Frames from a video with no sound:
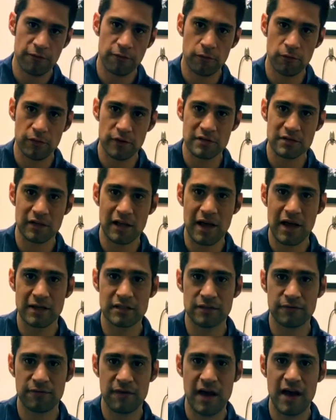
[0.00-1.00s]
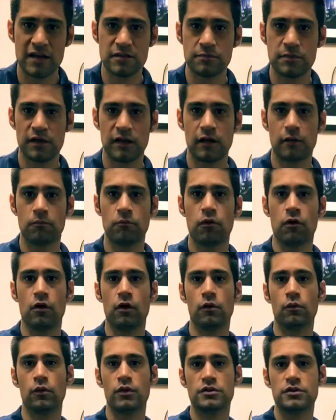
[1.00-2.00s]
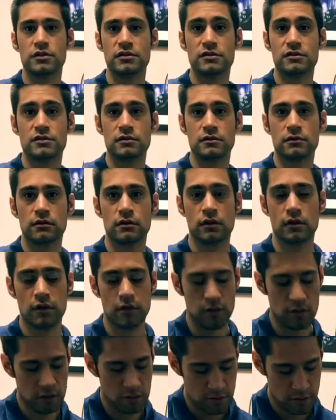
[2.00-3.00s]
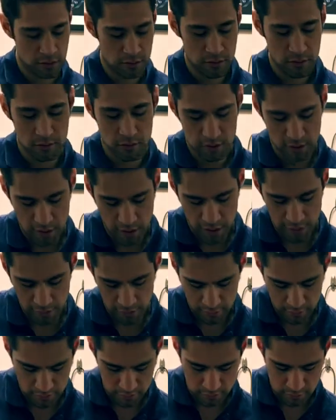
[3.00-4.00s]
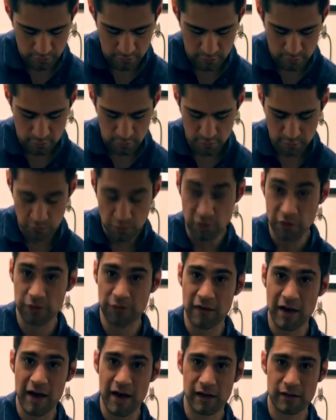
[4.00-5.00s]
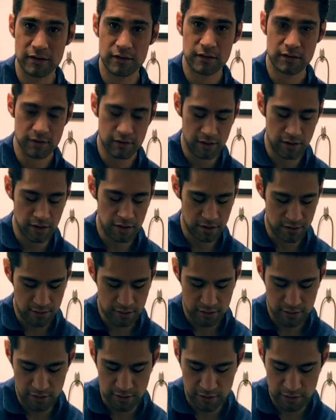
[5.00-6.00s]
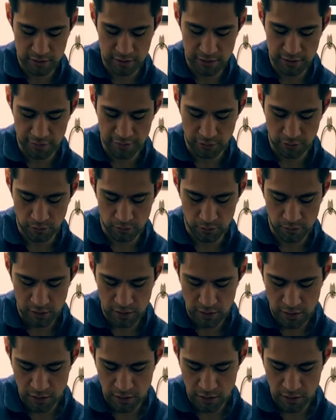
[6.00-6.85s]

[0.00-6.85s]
for this last fast picking part, which is it's pretty fast. It's difficult.